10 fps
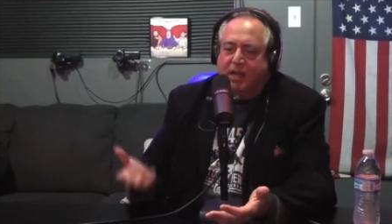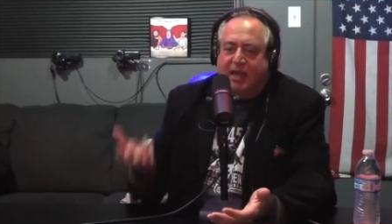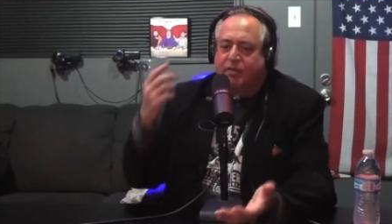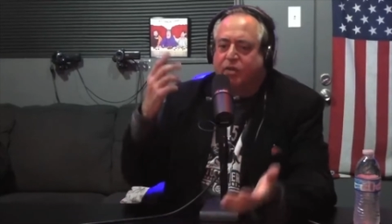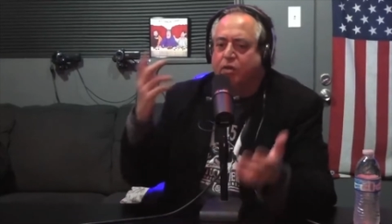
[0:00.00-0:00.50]
I
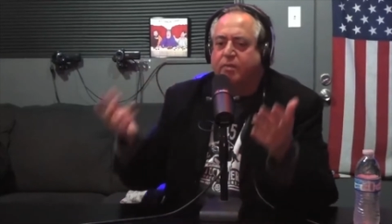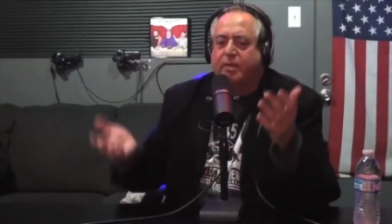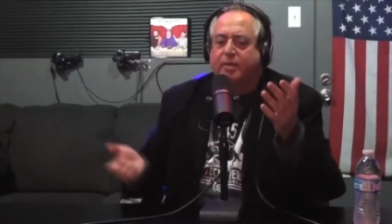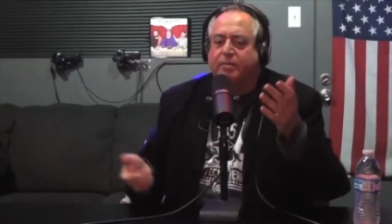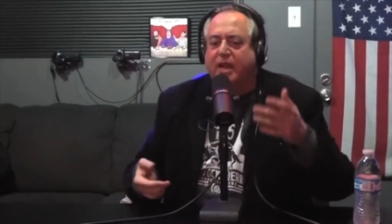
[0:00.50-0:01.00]
never thought
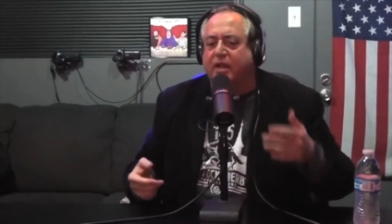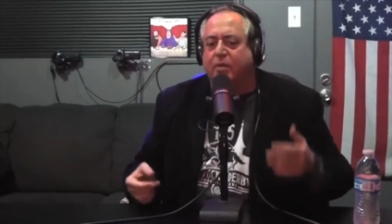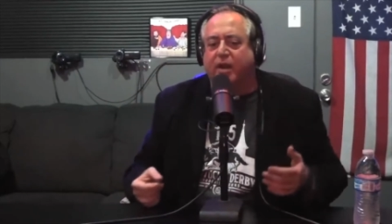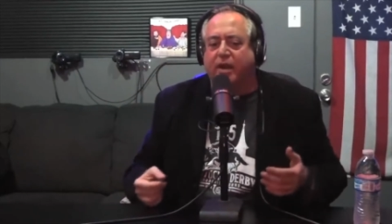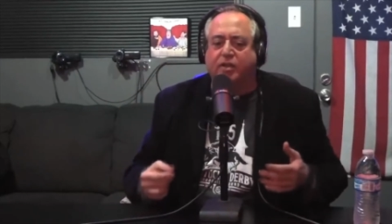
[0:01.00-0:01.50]
about black and
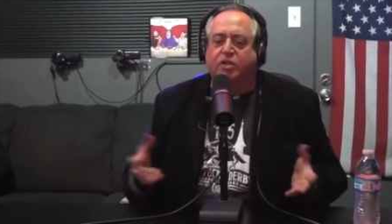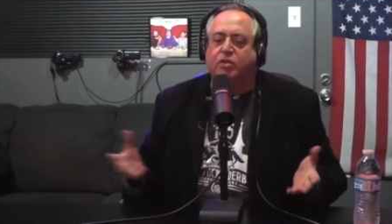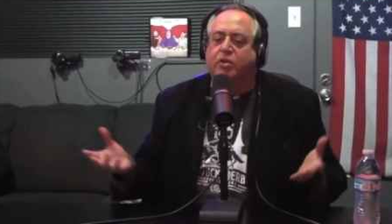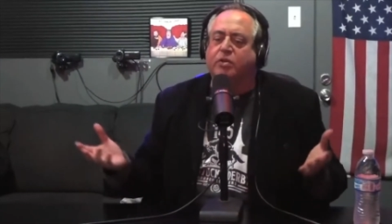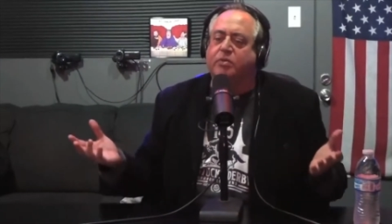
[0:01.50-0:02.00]
white, I just
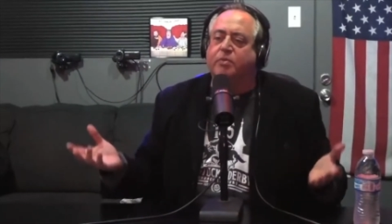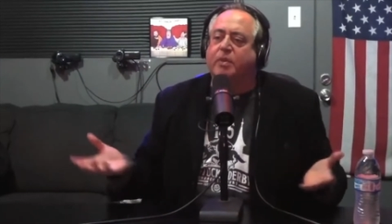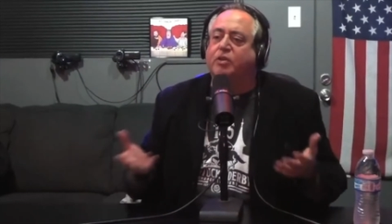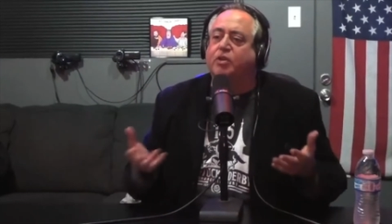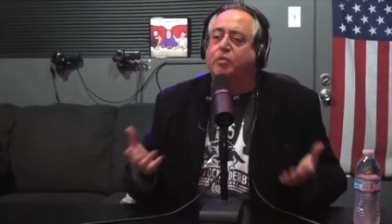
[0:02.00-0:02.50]
thought it was
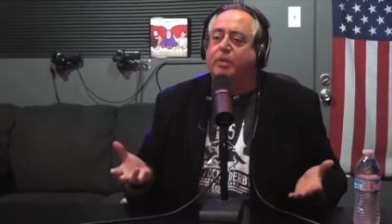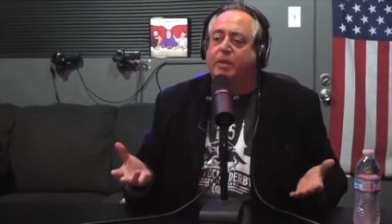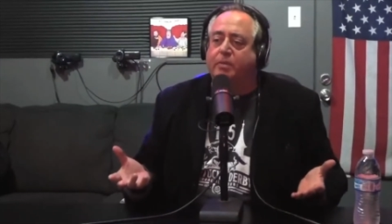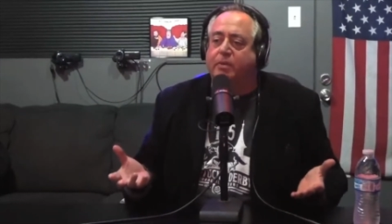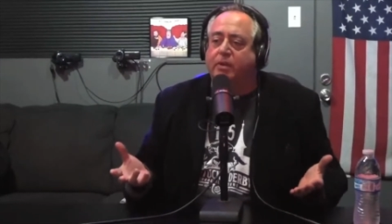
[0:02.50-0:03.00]
about two
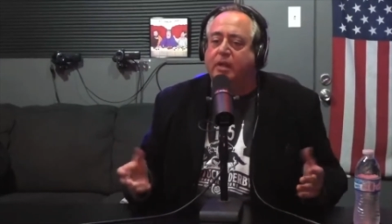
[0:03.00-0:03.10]
people,